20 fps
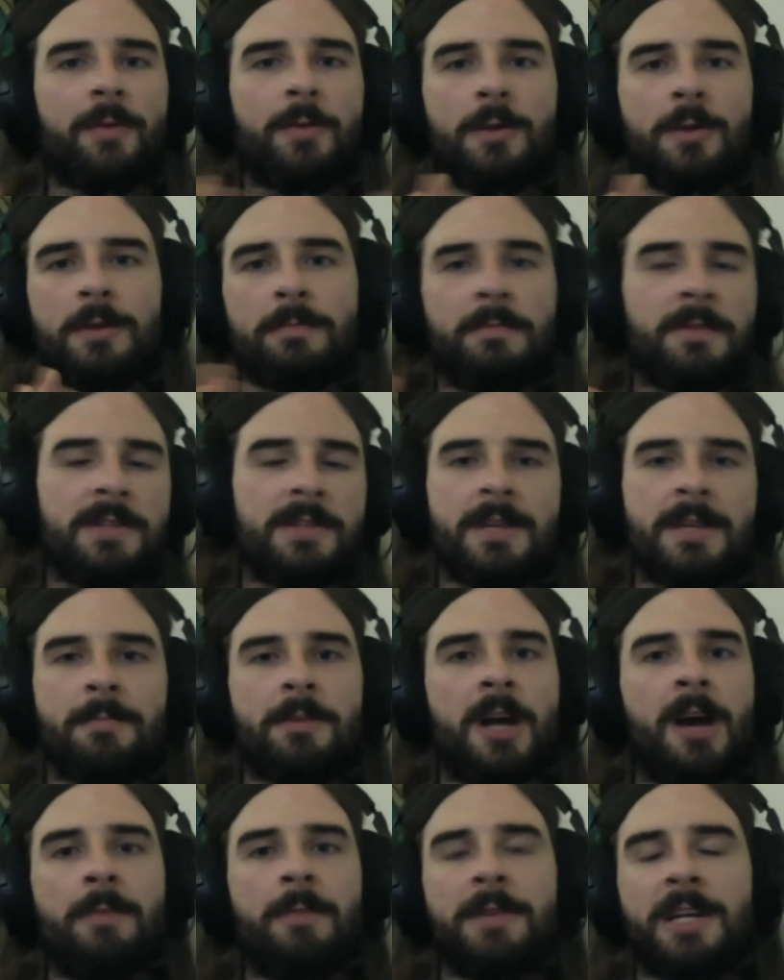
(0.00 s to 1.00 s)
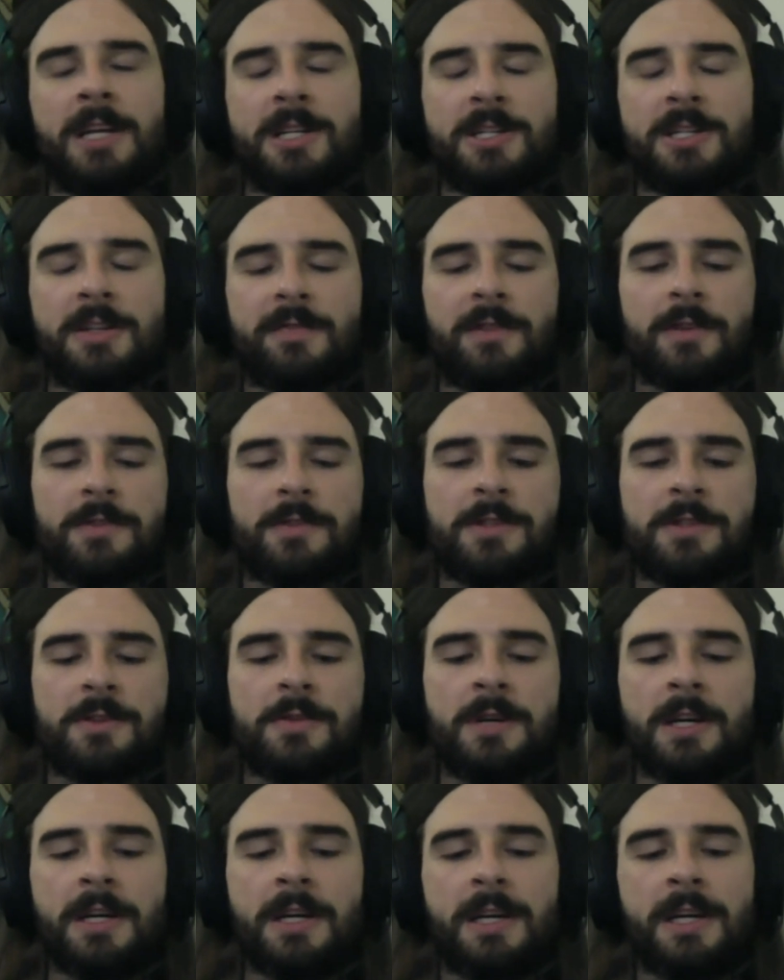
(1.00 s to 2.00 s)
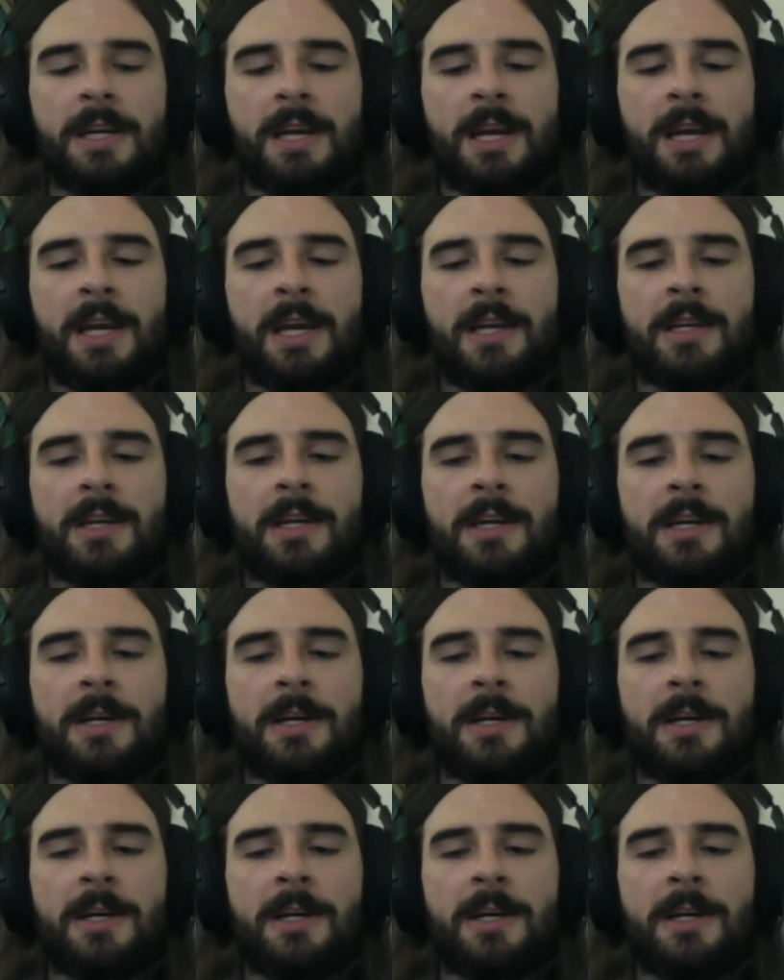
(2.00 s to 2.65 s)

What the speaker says: or some combination of those two. And